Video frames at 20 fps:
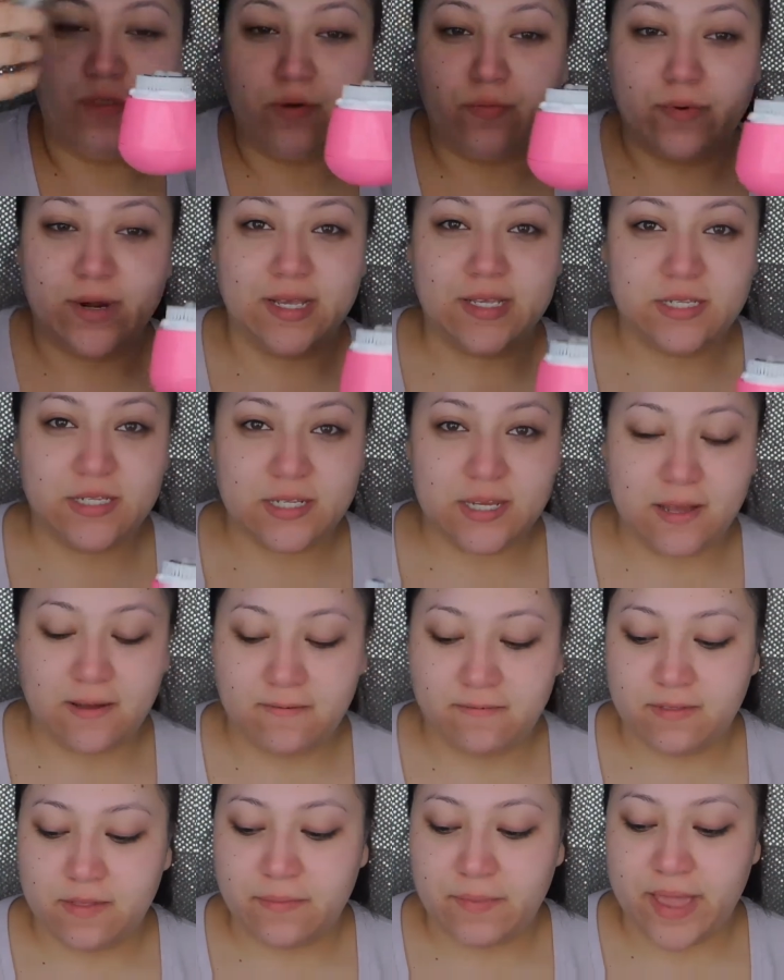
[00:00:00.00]
the rest
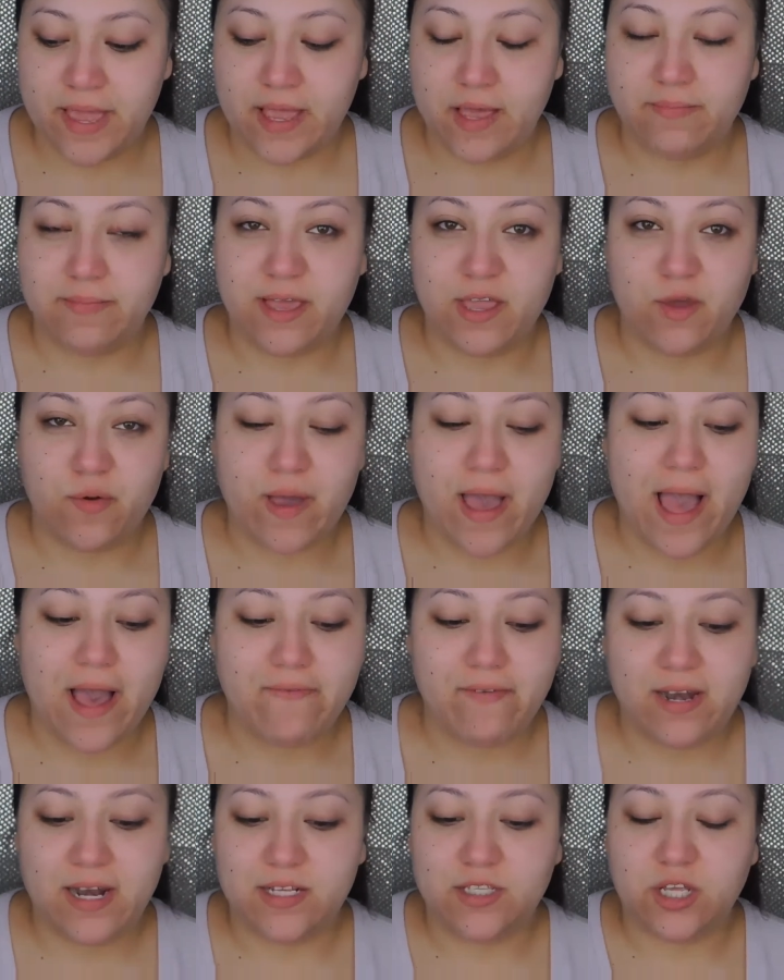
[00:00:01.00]
of the makeup that you
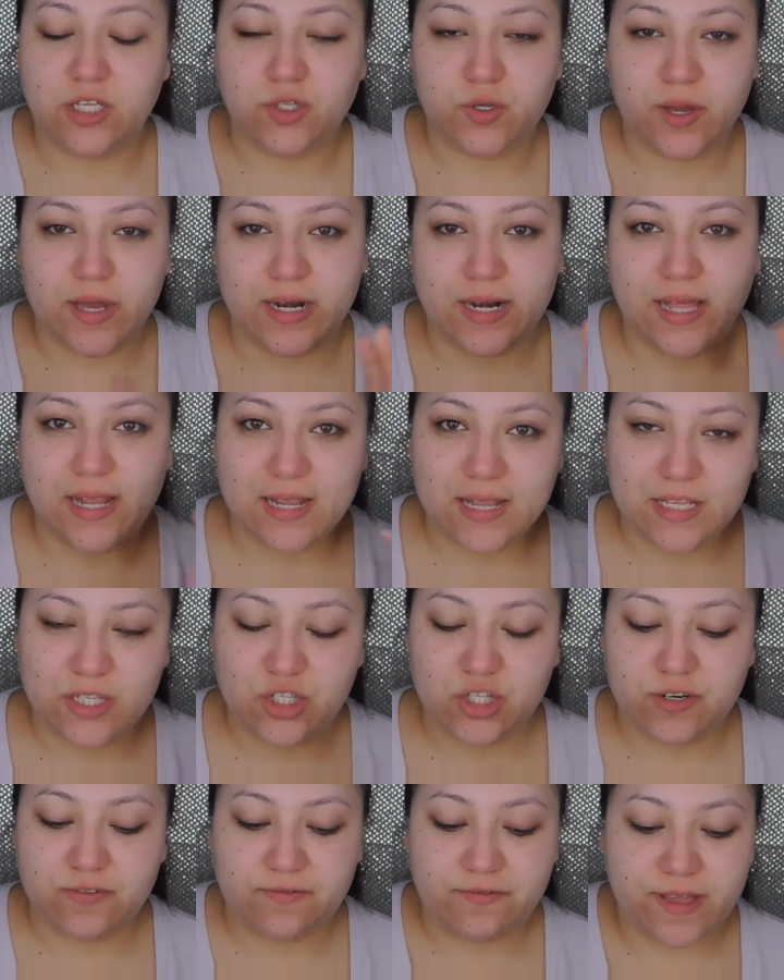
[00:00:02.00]
have. And it's also going to
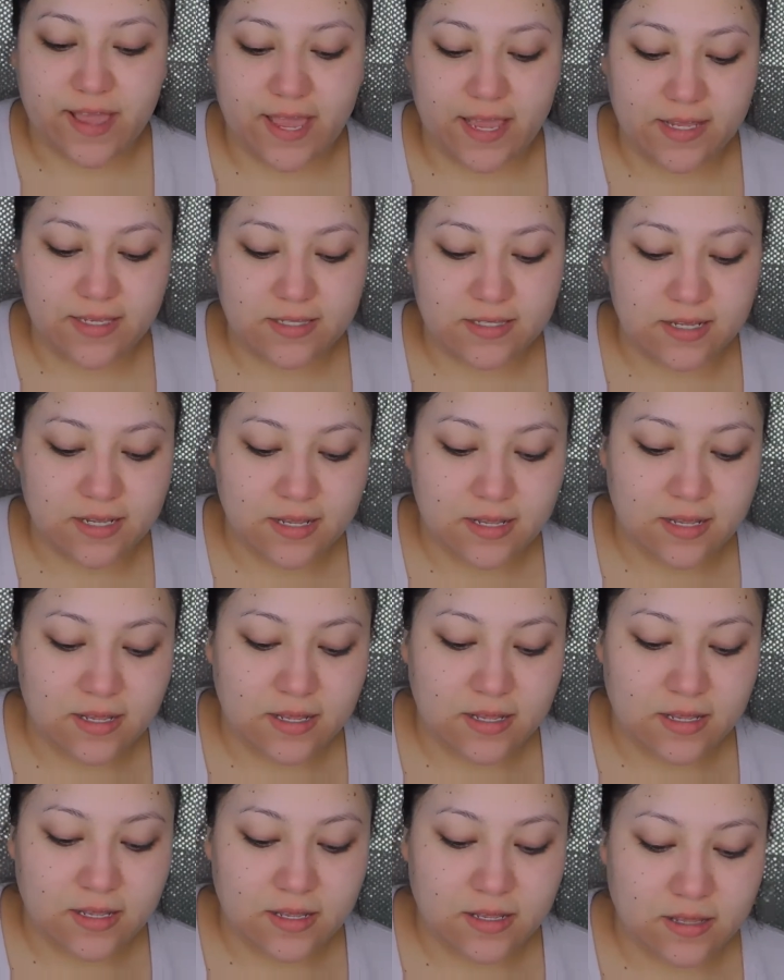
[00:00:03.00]
cleanse your face.
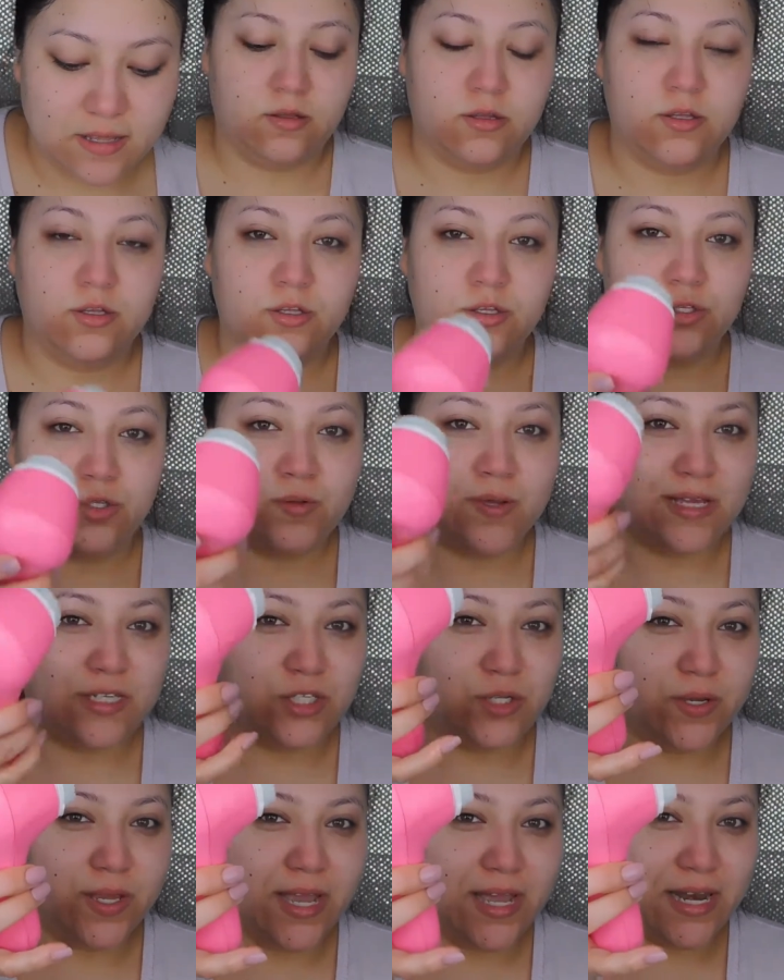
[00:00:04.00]
So as
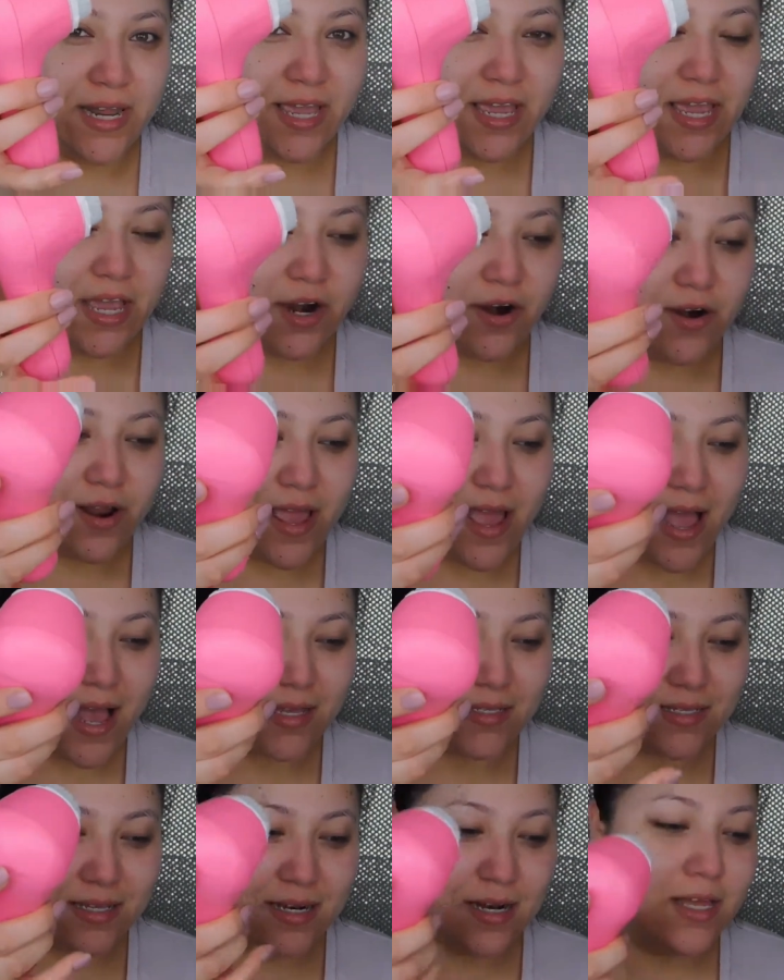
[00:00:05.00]
you can hear, it has
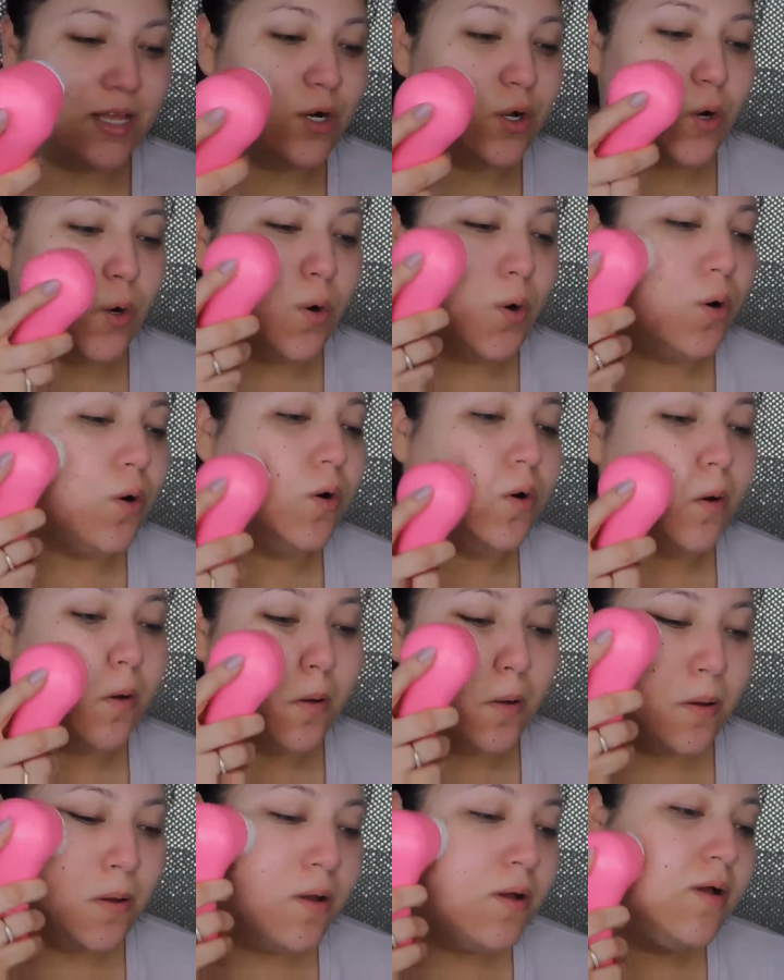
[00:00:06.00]
a little
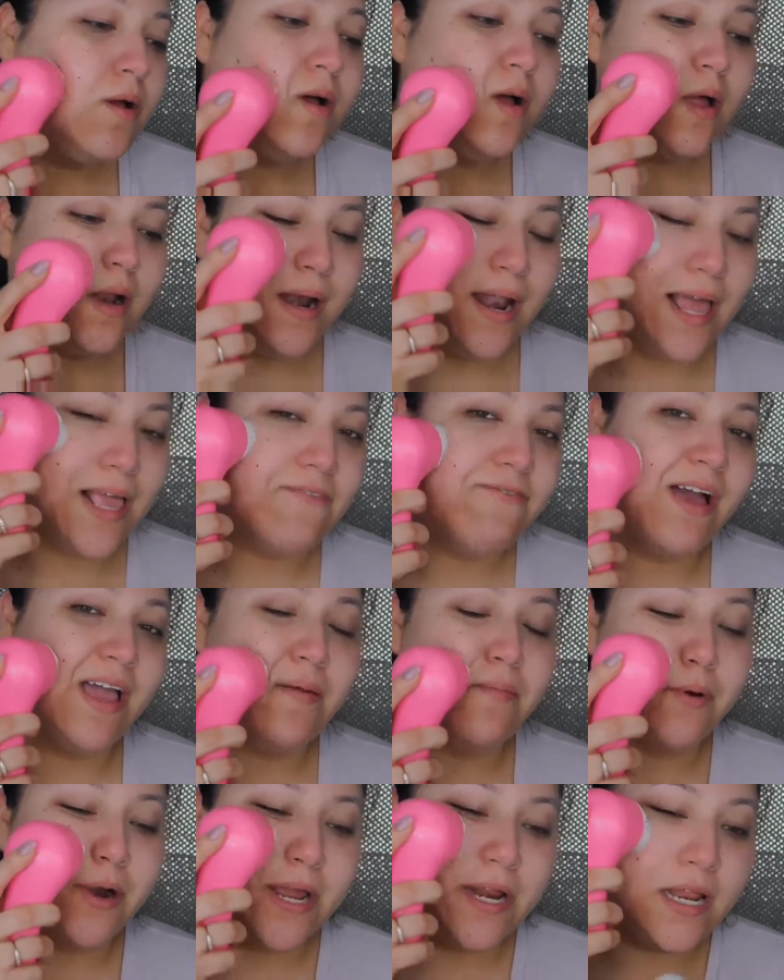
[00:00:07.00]
like
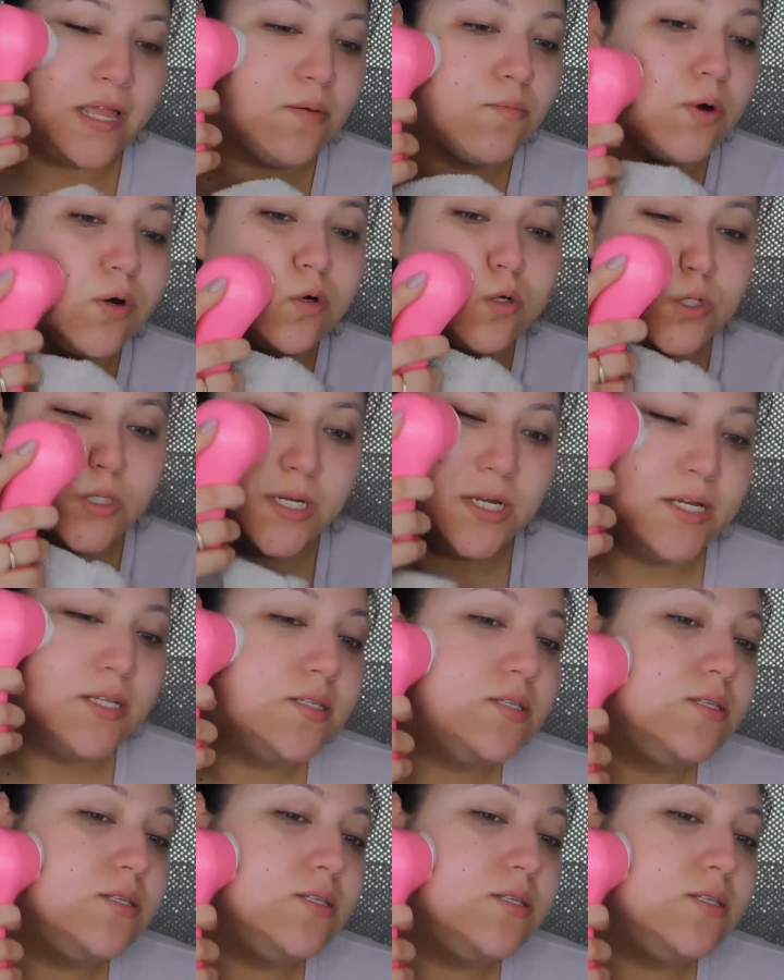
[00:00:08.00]
vibrating motion.